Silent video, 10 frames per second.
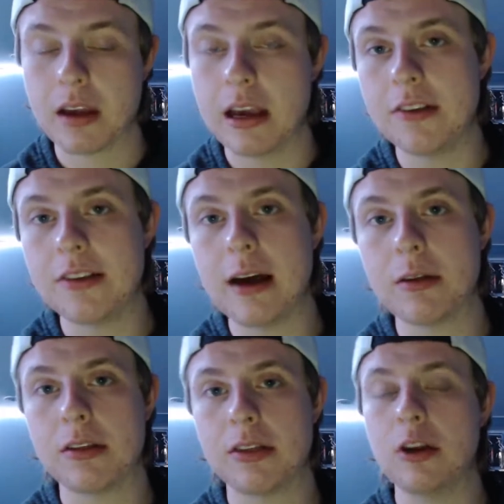
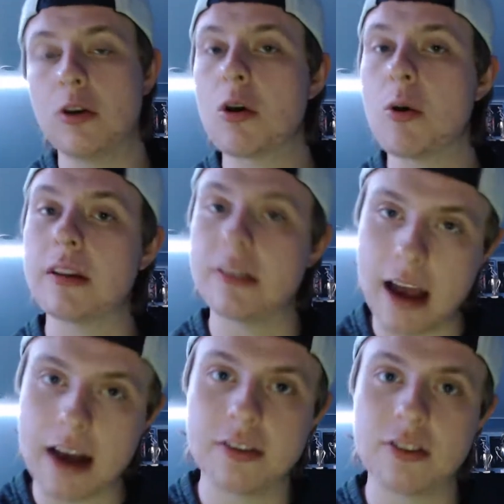He'll go on the
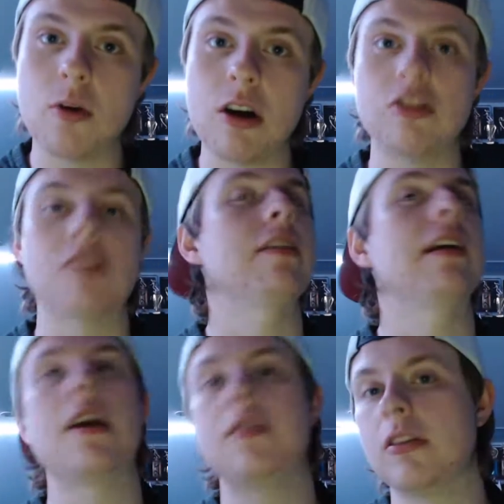taxi squad just in
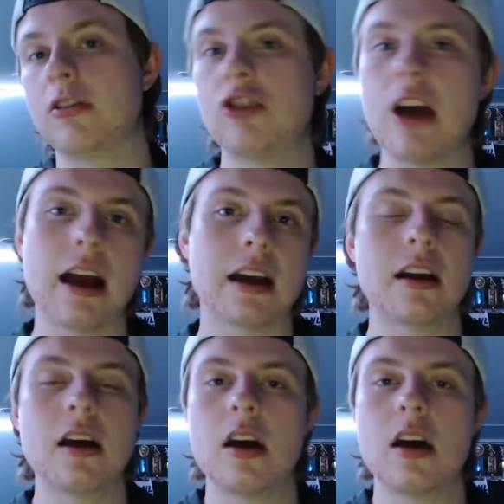case either Jack